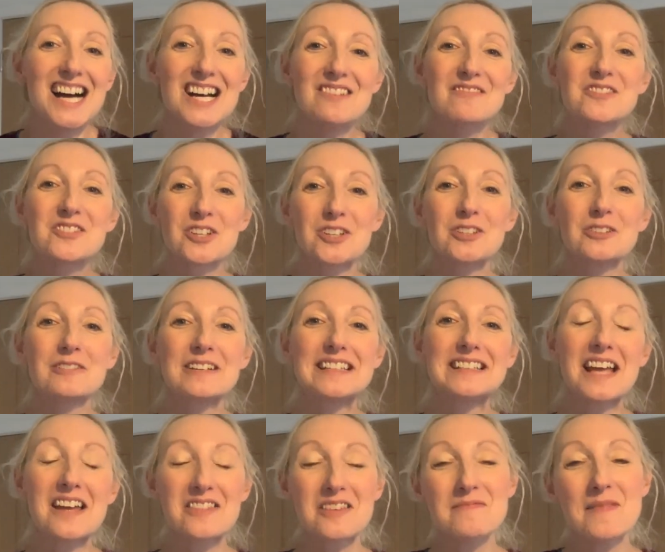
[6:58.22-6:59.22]
um,
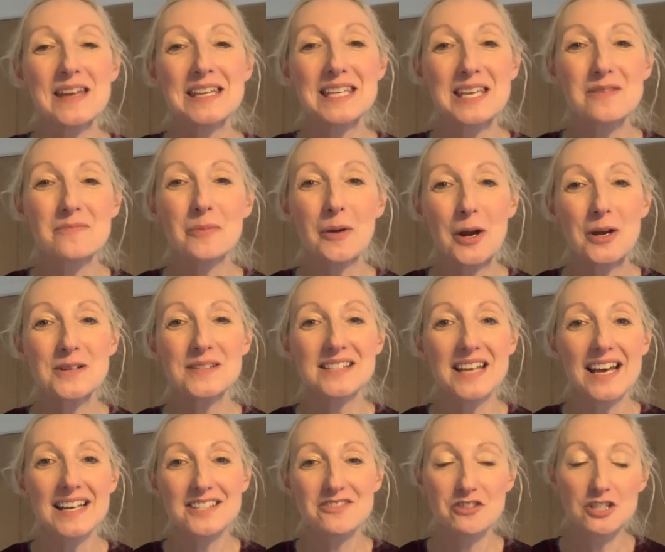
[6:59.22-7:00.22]
during the making
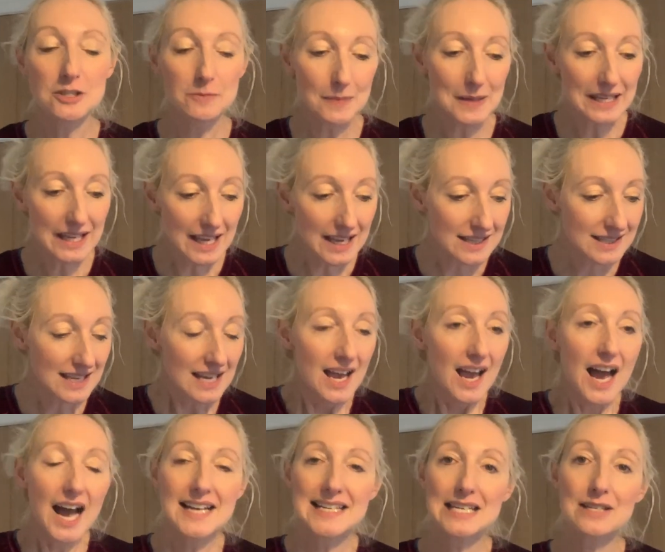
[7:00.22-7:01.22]
process just because
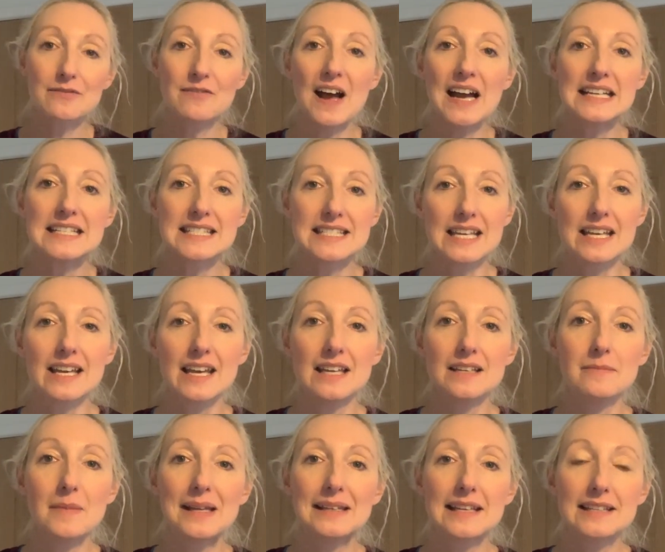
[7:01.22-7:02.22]
I did find it
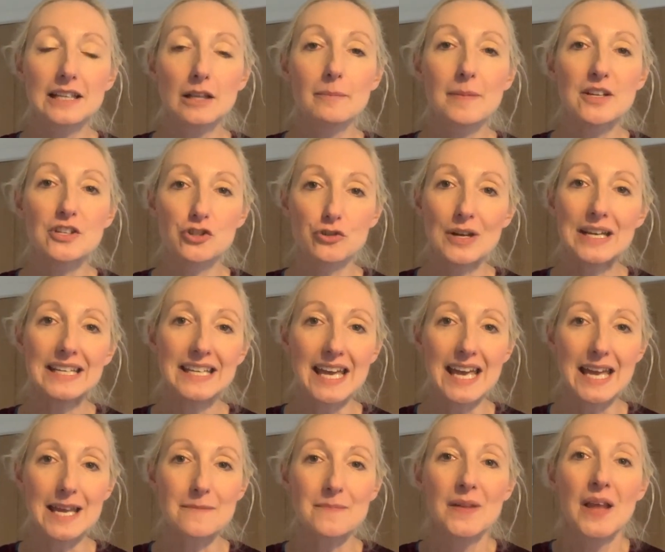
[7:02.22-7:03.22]
um, a little bit
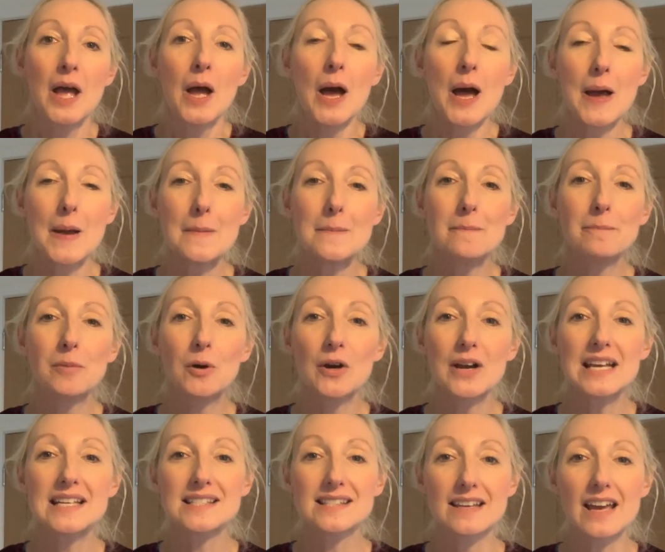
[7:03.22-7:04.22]
tricky. Um,
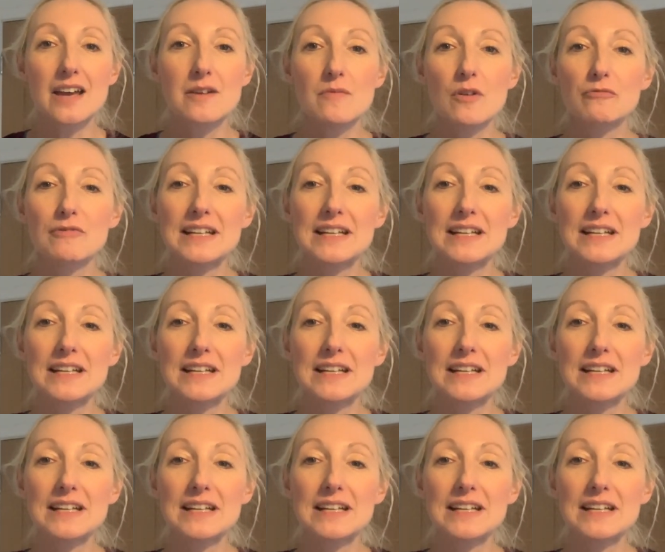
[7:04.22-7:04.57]
but it's um, a